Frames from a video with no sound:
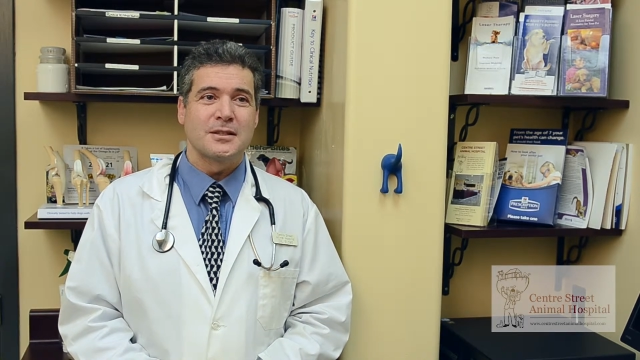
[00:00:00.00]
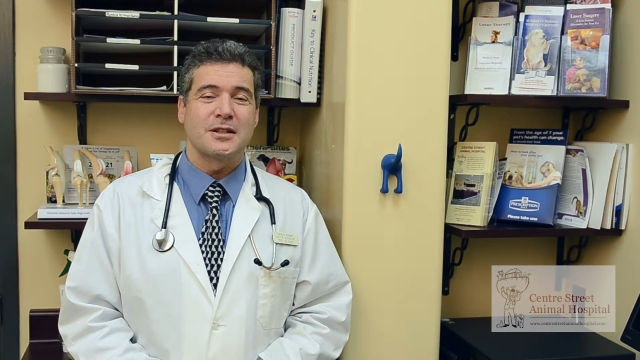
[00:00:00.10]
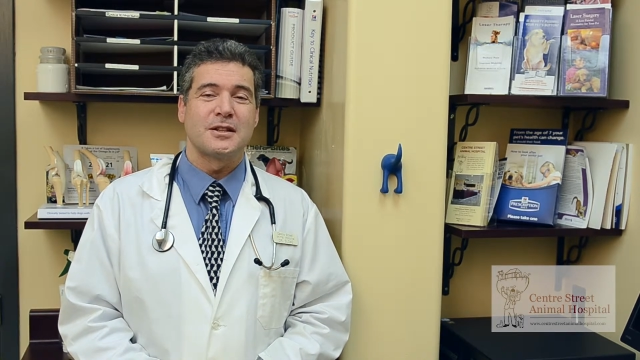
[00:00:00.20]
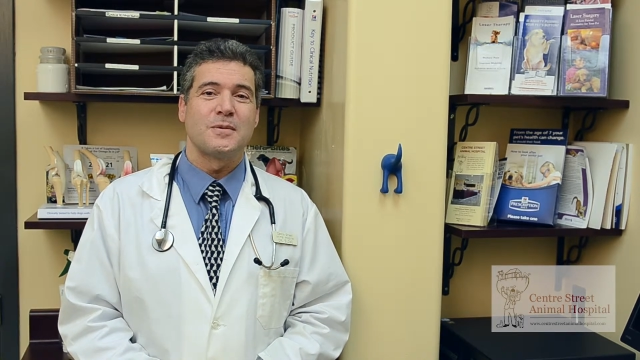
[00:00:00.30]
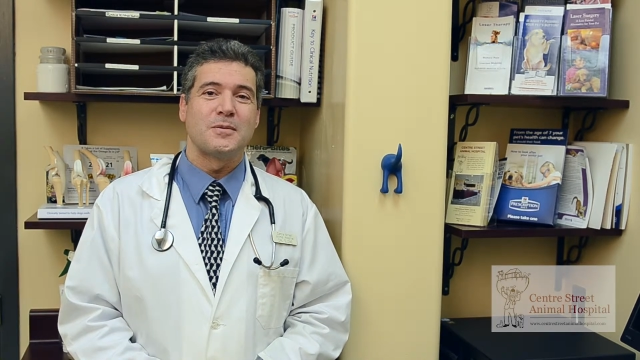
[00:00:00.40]

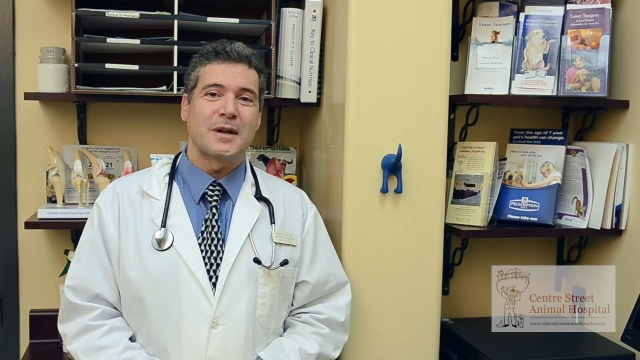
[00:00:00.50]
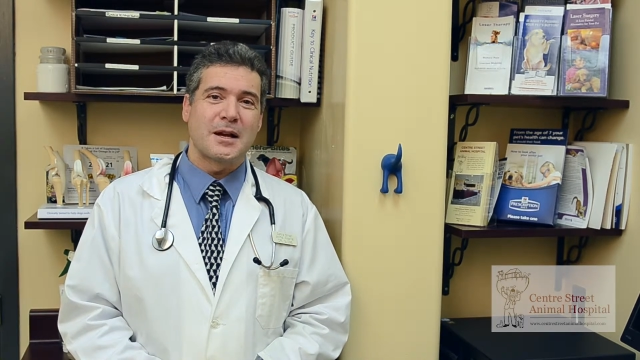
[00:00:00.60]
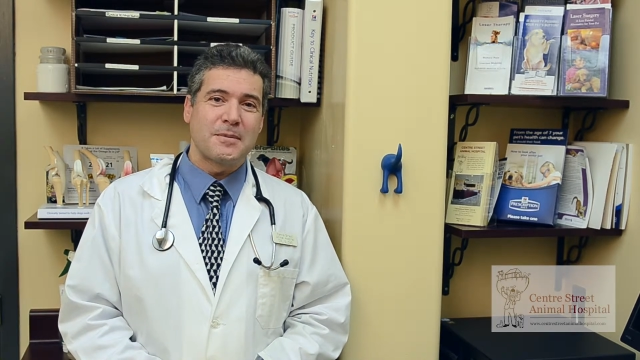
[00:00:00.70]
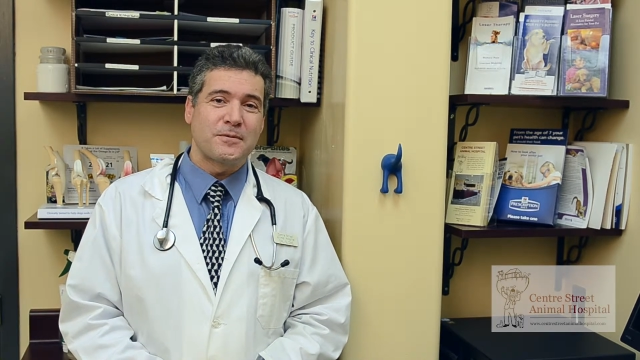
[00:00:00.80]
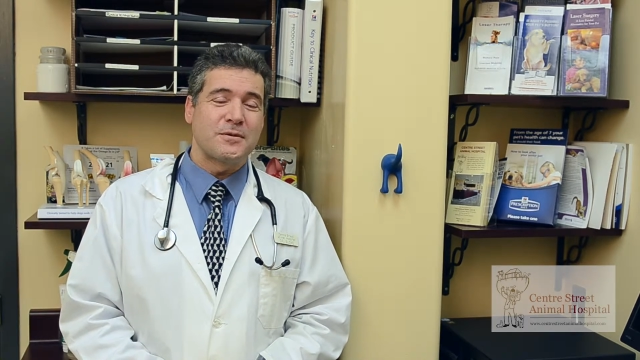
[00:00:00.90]
so that when we
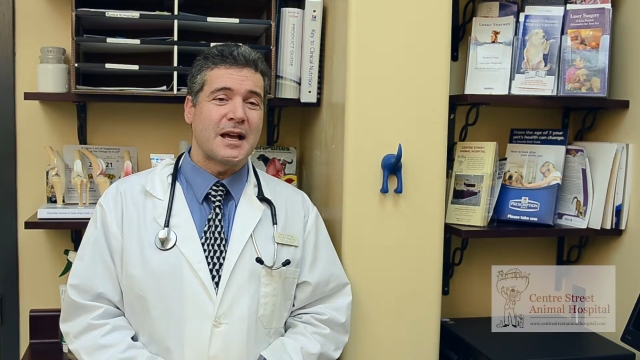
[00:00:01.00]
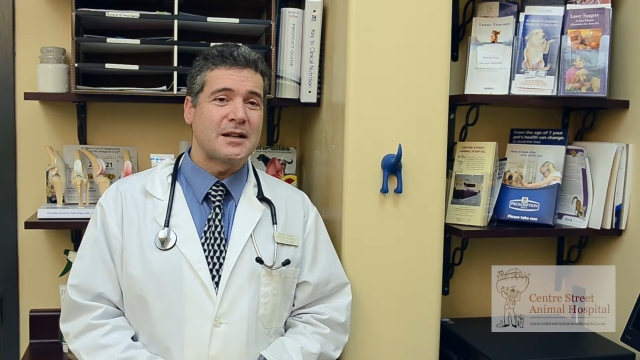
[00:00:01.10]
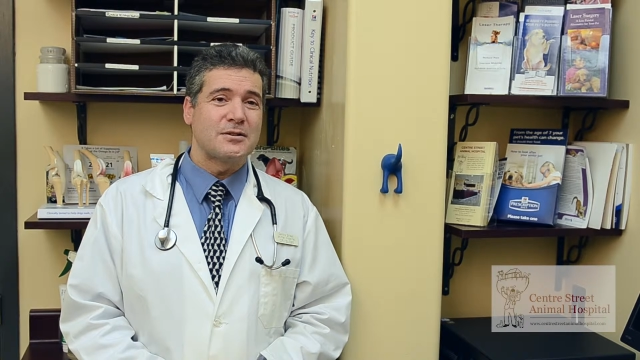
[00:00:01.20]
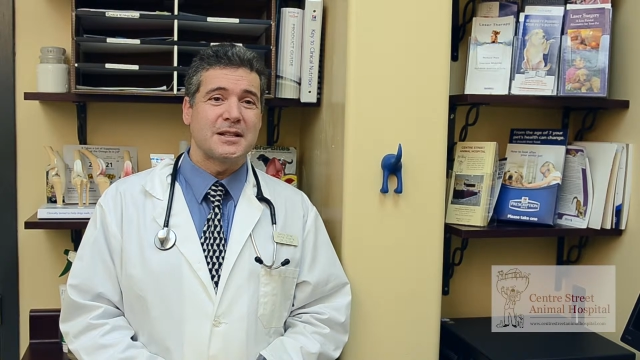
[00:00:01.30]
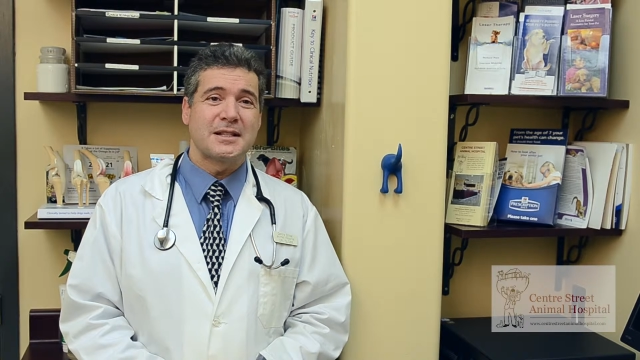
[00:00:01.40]
come in for an
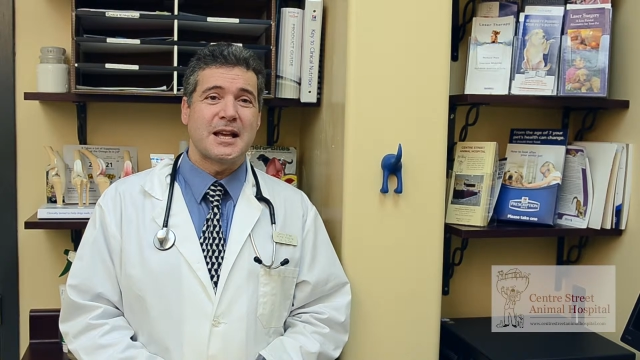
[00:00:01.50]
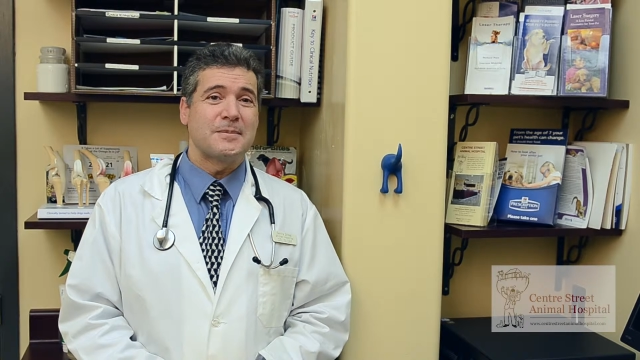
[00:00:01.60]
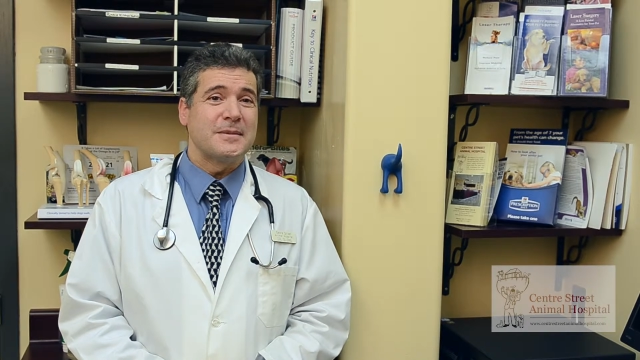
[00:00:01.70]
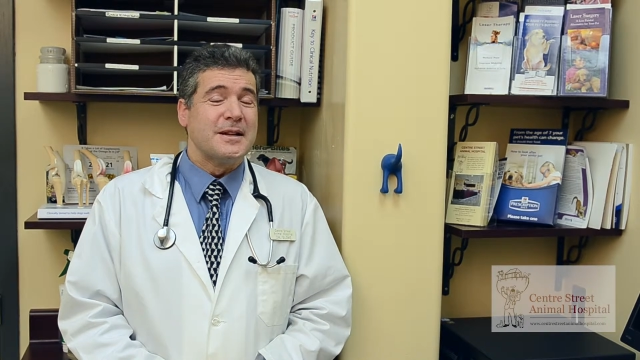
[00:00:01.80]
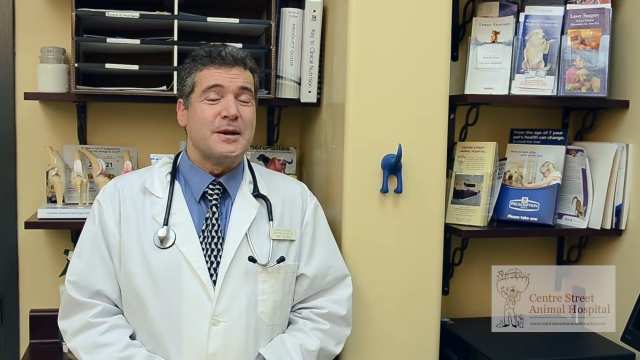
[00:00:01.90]
annual
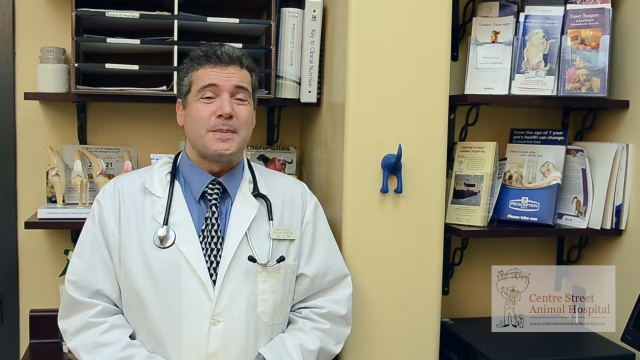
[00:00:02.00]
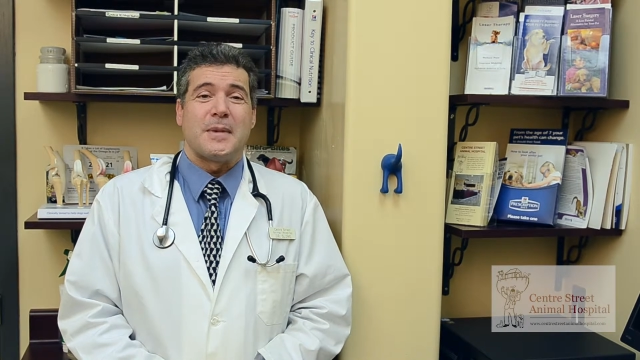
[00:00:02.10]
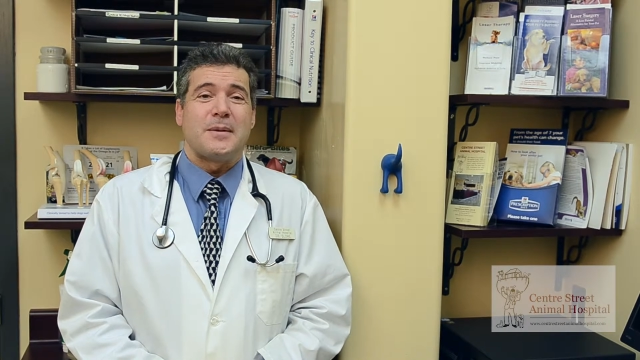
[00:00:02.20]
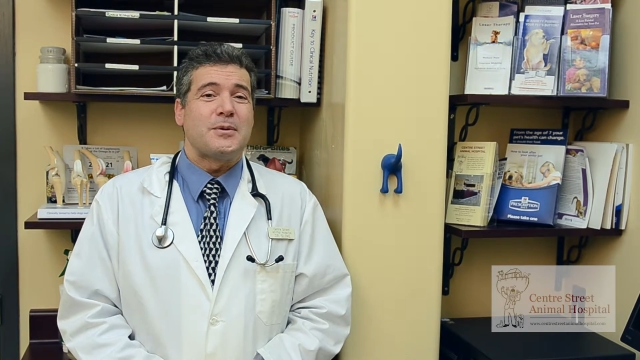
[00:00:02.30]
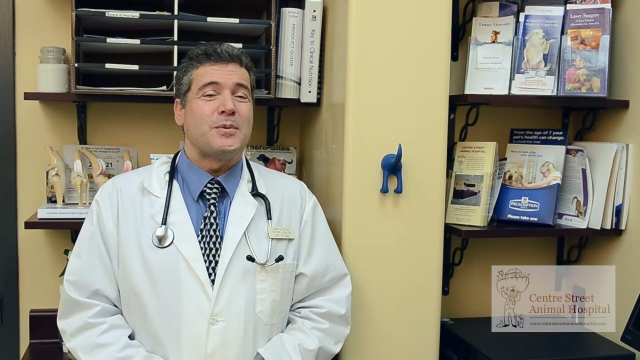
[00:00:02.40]
exam,
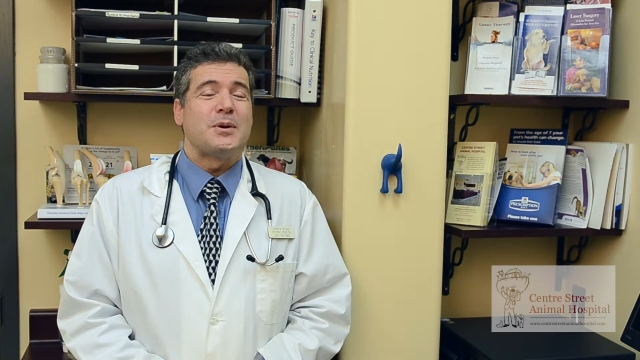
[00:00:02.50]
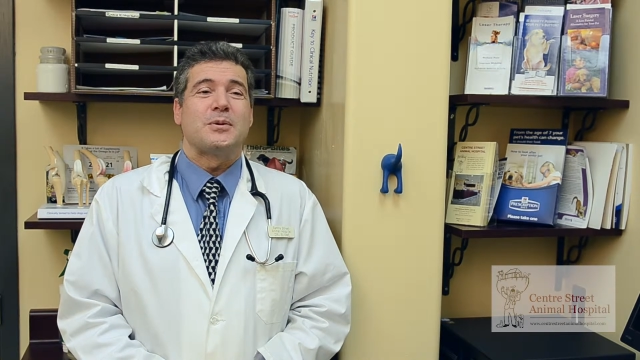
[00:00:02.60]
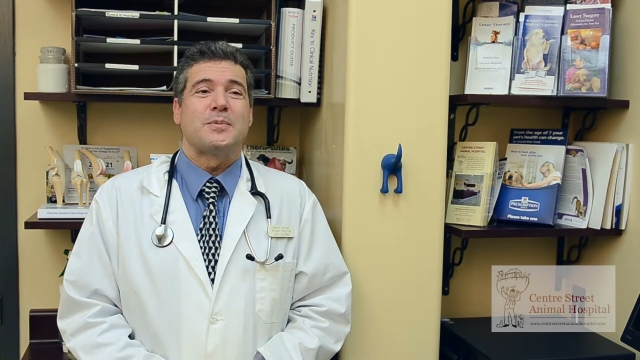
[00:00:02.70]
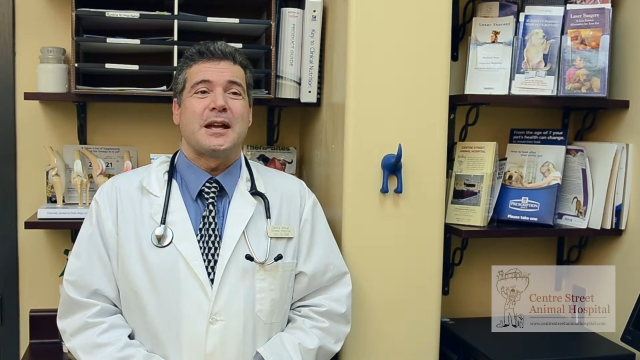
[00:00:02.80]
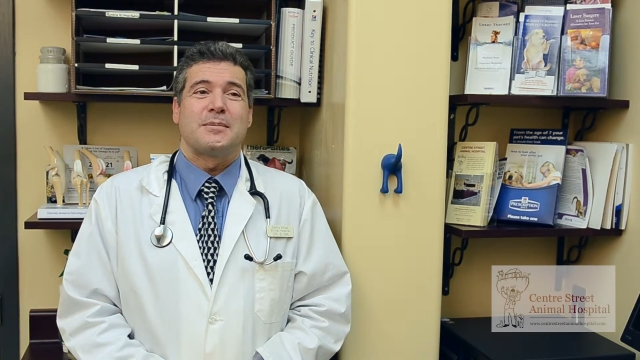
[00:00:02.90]
maybe we
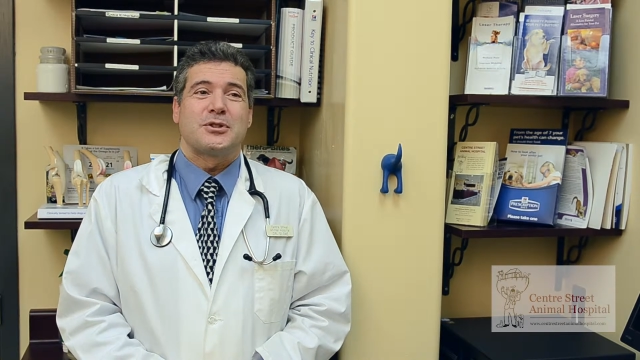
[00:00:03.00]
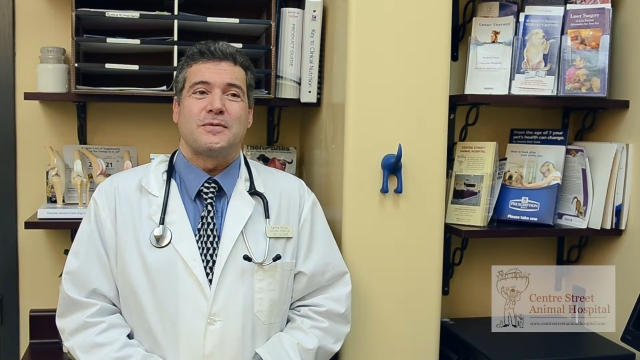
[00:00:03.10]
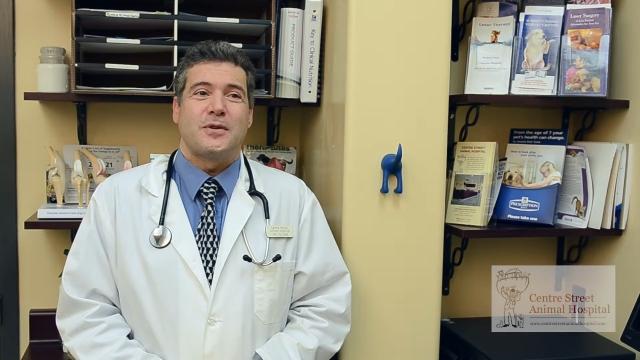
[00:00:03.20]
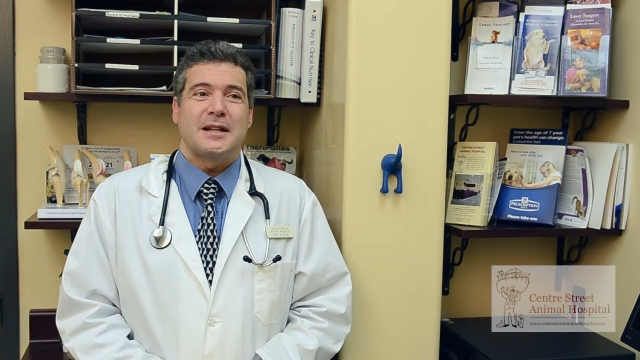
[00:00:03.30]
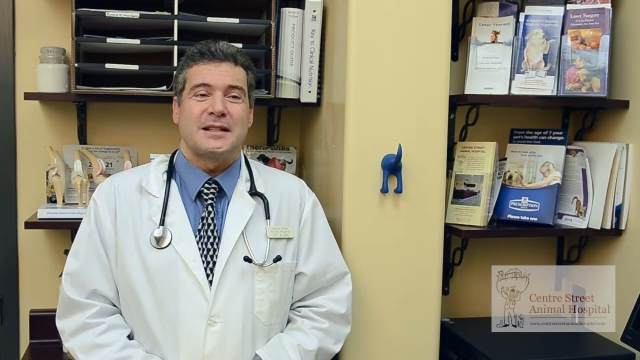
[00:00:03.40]
will be able to
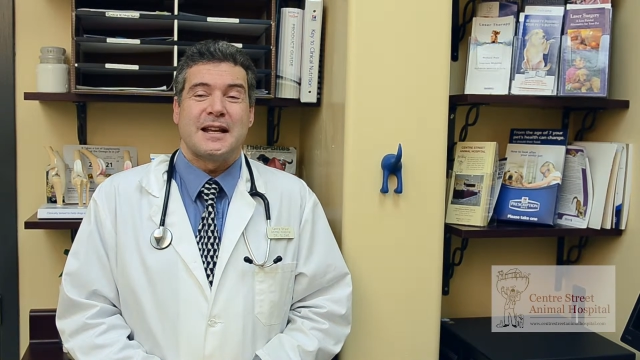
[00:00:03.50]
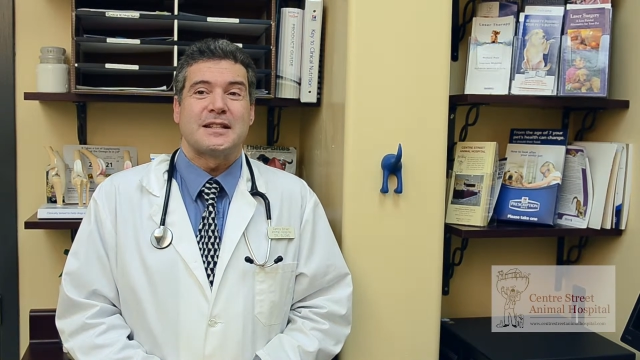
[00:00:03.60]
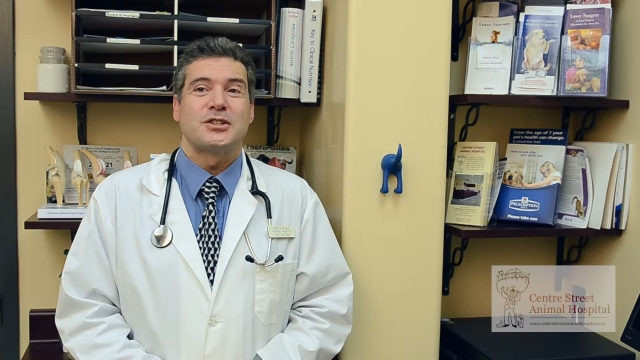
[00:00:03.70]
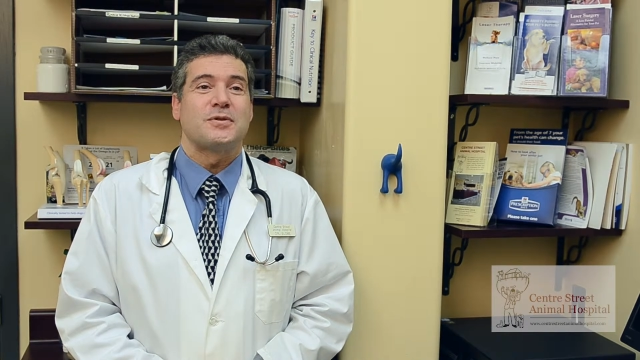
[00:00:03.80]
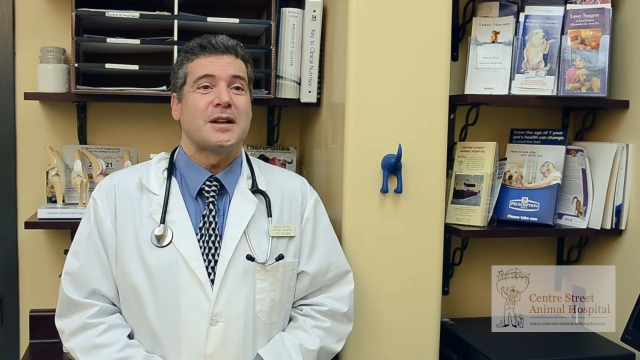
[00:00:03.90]
avoid the
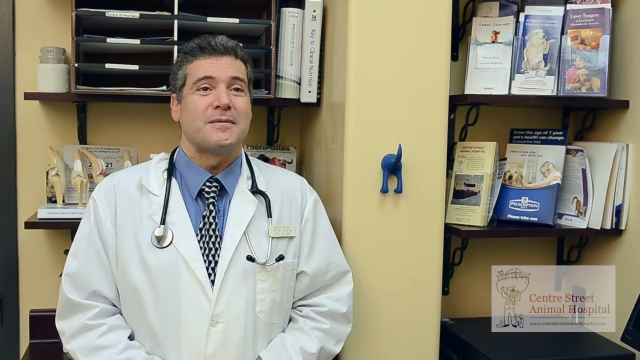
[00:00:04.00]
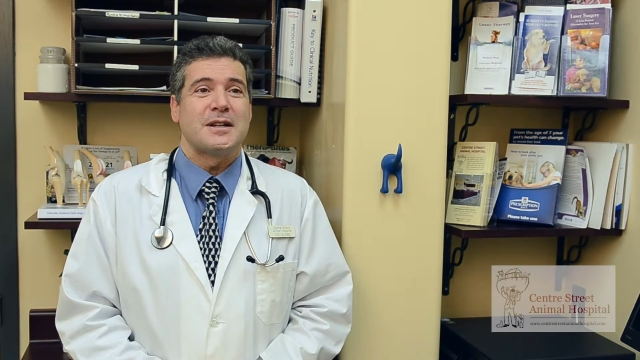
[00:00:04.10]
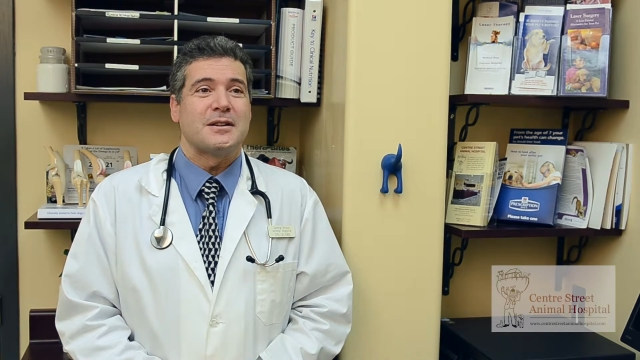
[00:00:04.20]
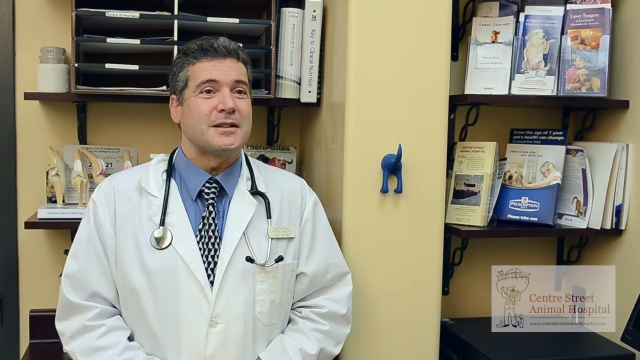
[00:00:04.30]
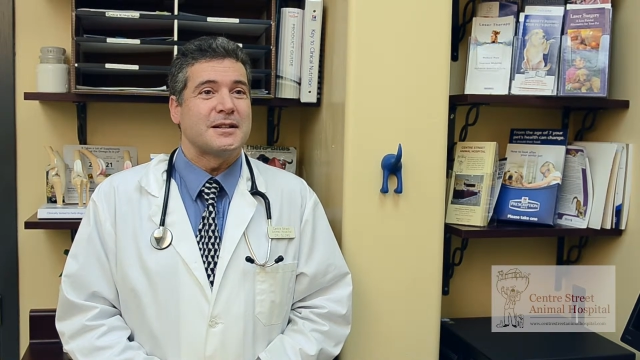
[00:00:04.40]
dentistry every year.